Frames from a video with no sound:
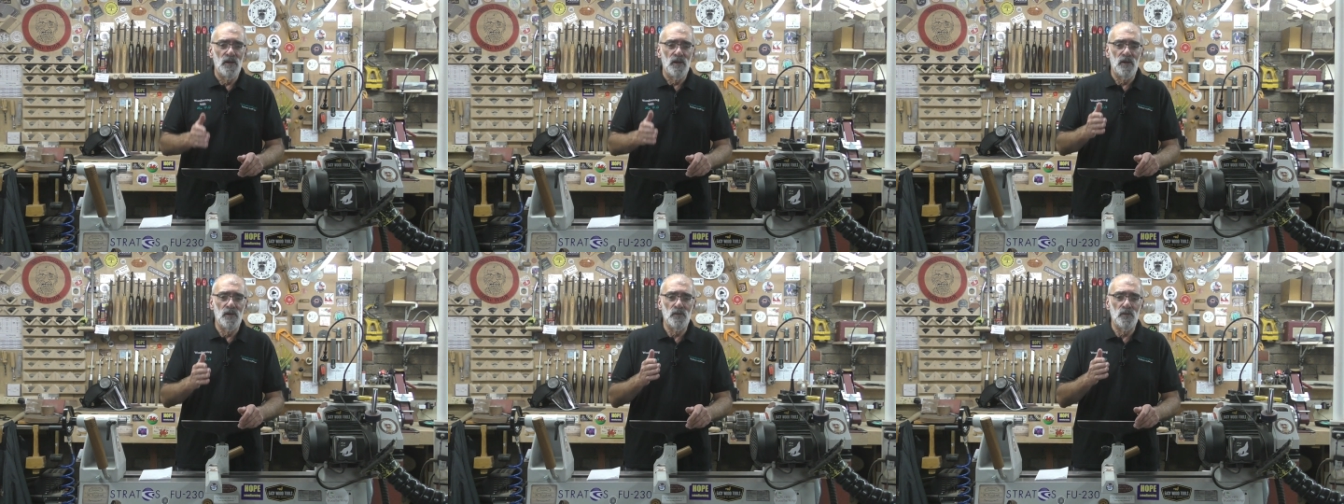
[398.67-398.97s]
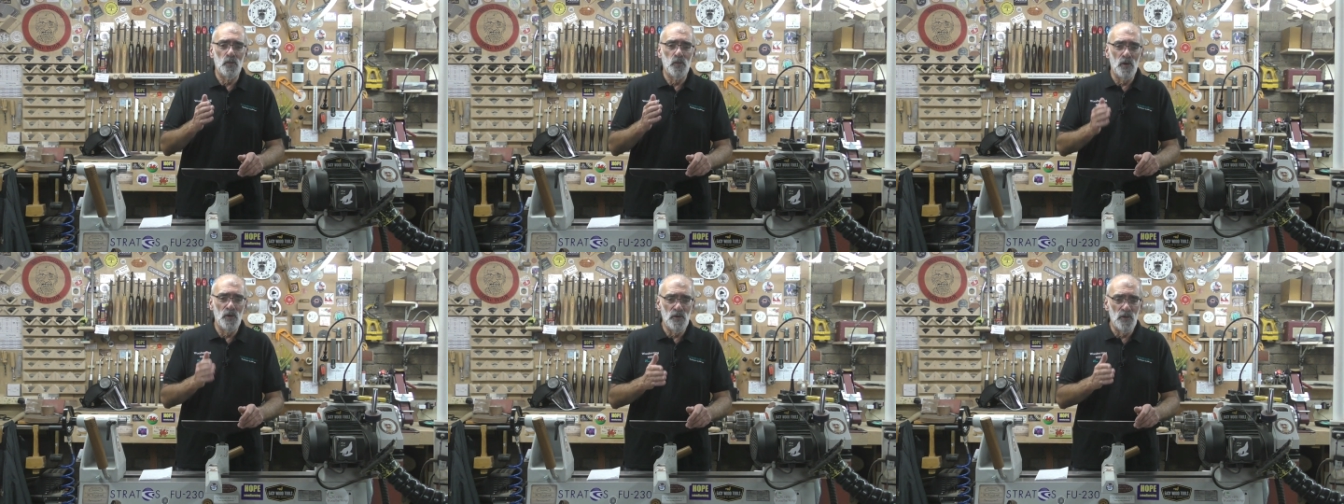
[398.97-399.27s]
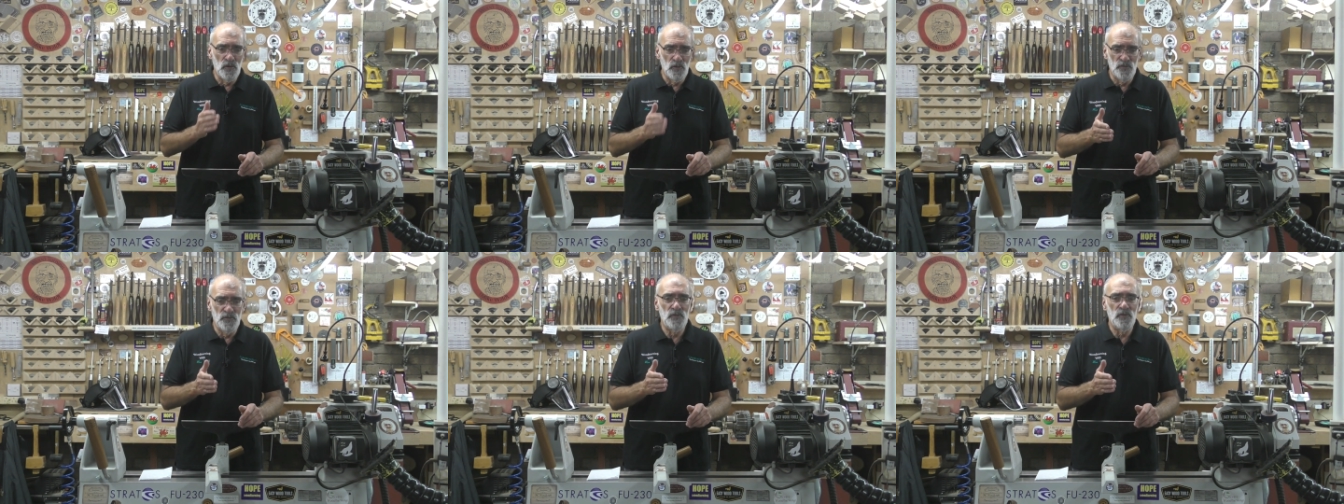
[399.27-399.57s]
And quite
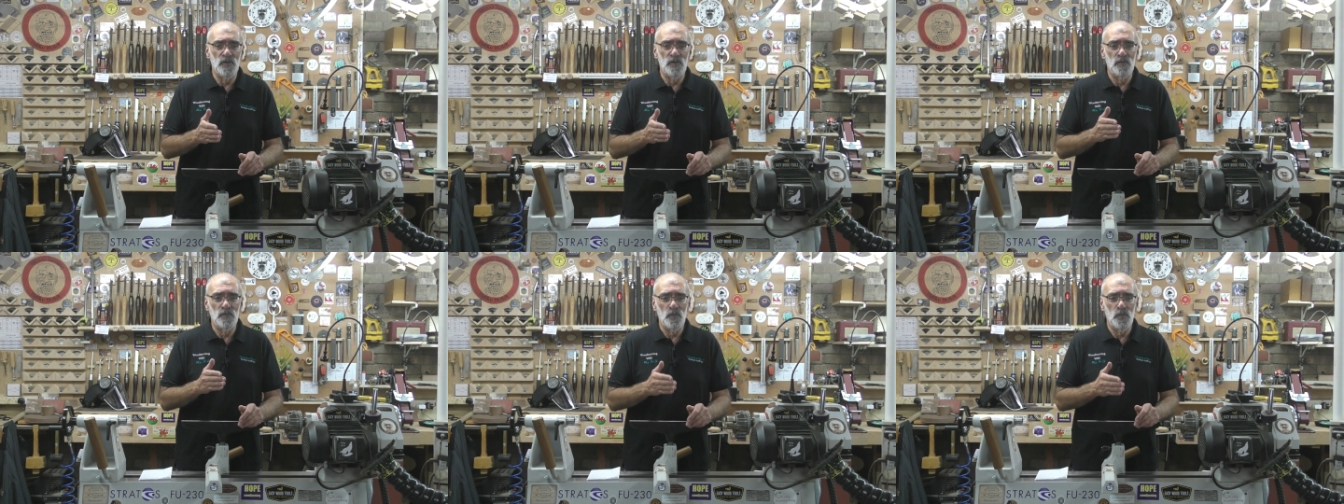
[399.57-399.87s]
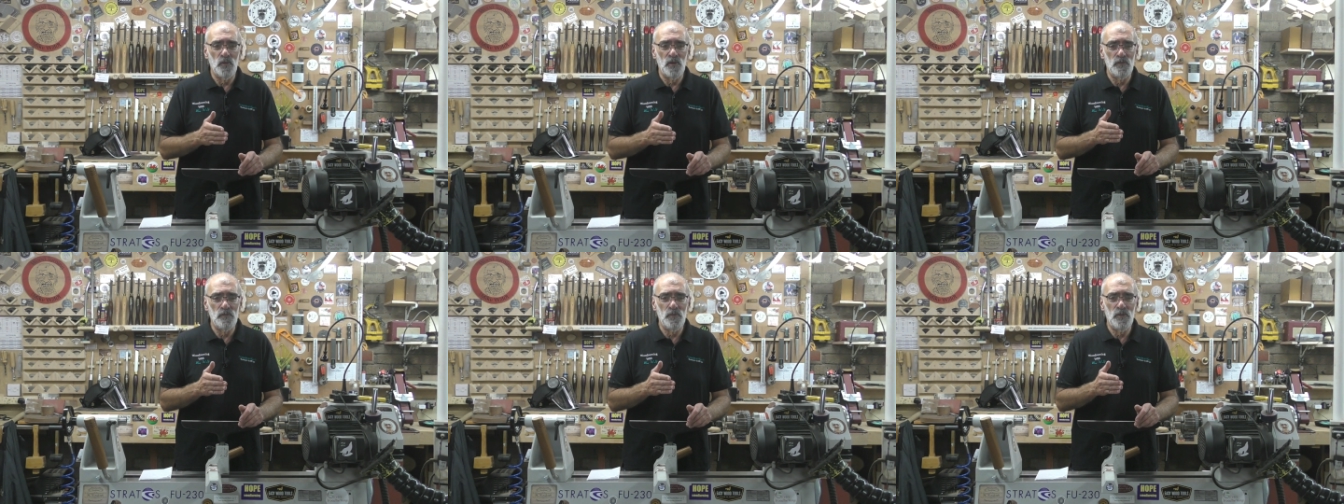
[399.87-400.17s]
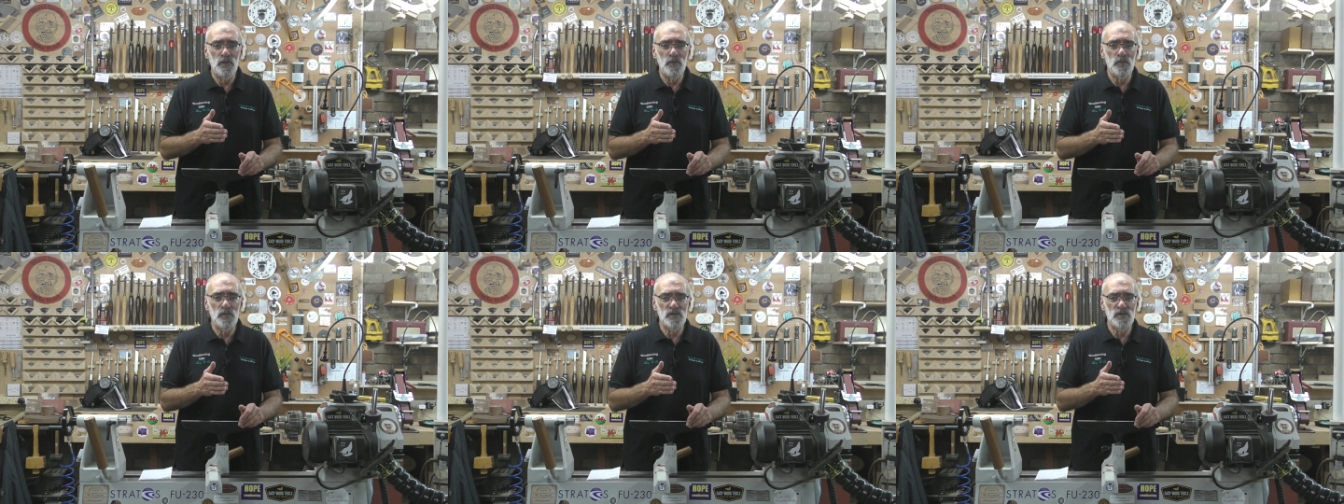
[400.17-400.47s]
often, when
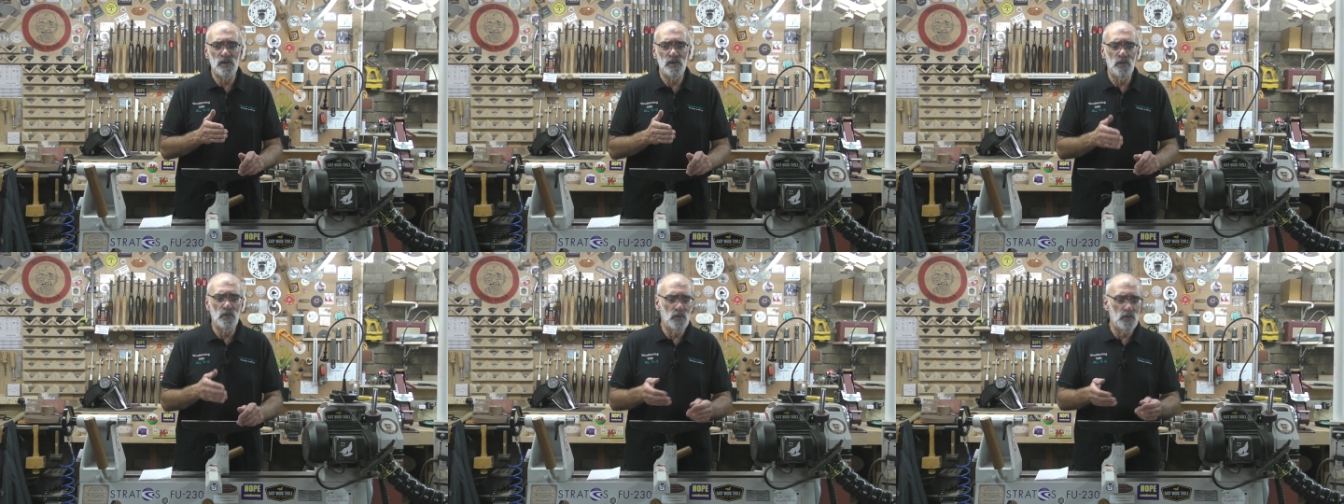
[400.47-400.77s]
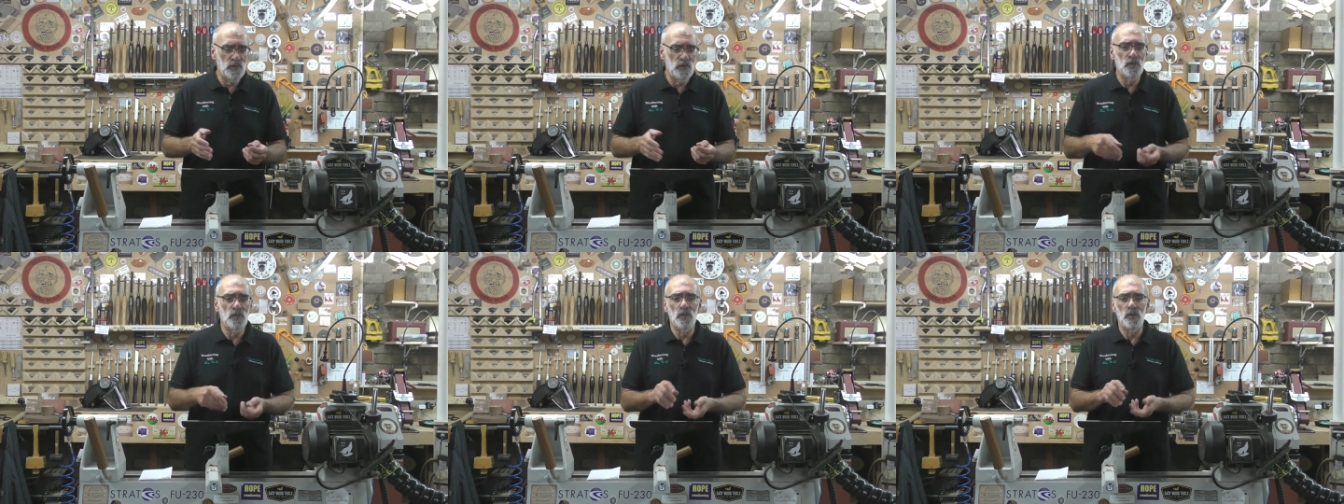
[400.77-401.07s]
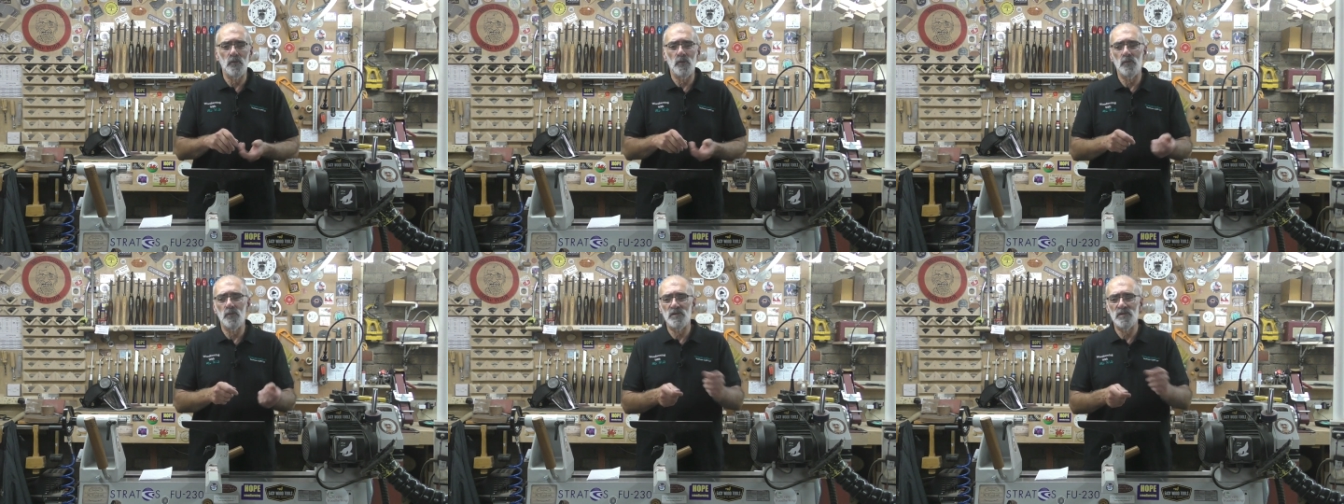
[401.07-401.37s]
people say, oh, you know,
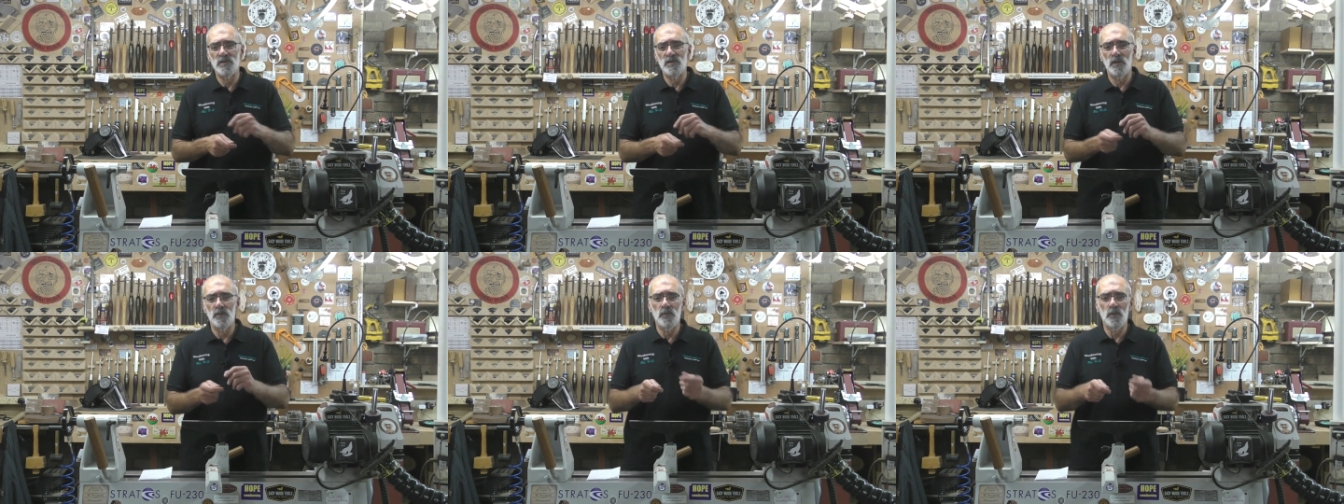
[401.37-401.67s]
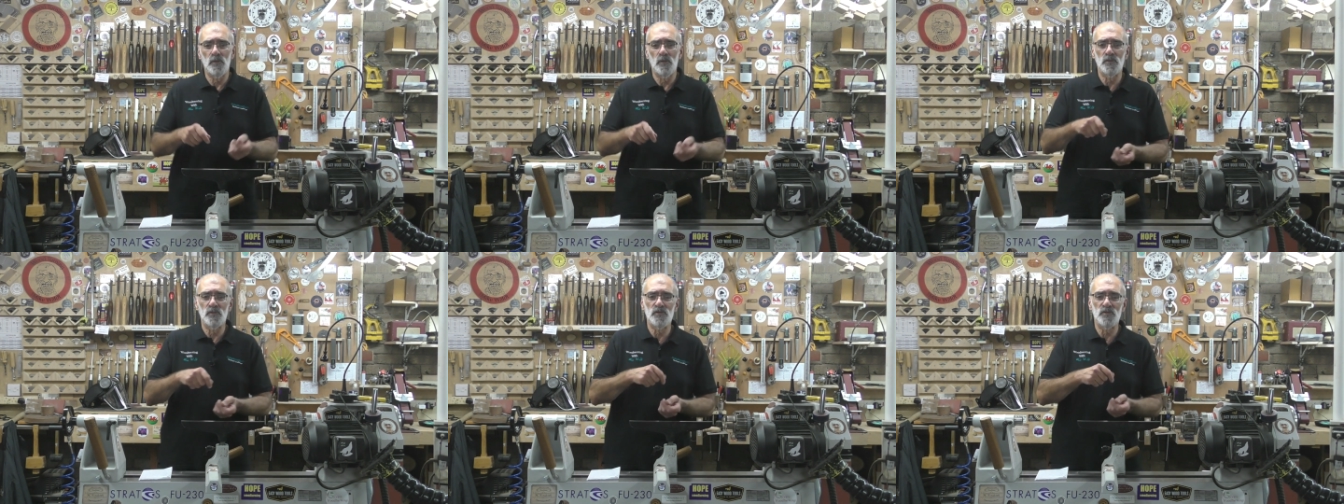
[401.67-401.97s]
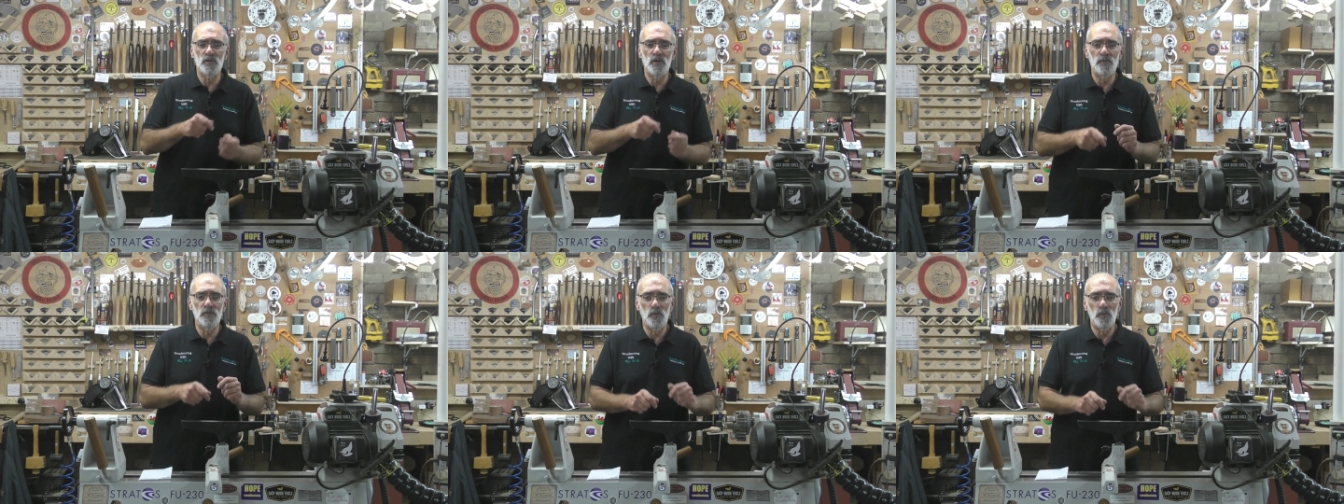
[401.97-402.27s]
I always double or
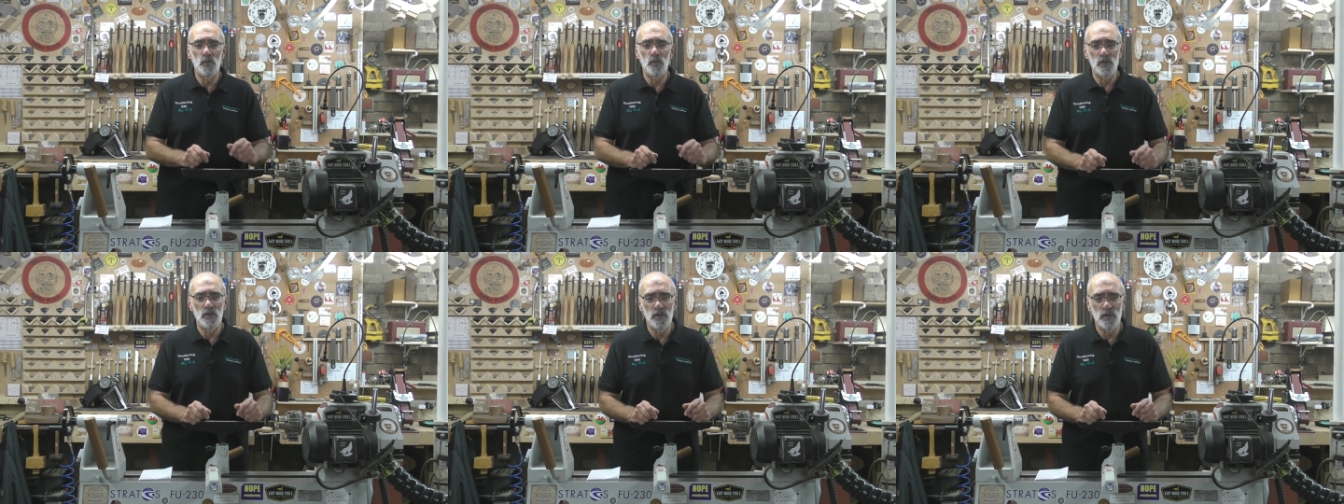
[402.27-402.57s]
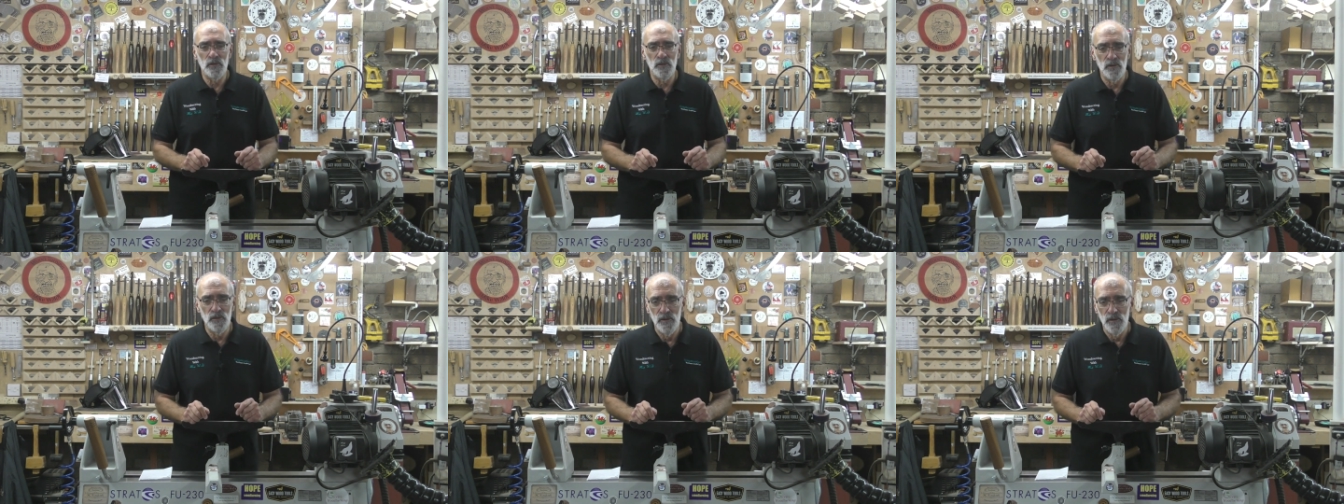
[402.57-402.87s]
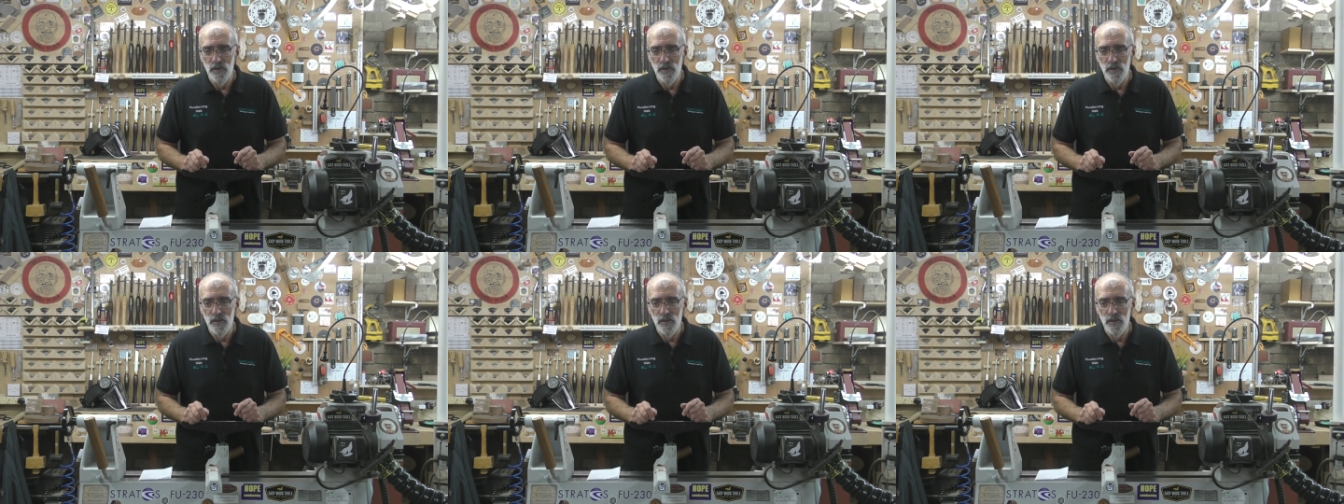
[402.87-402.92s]
treble my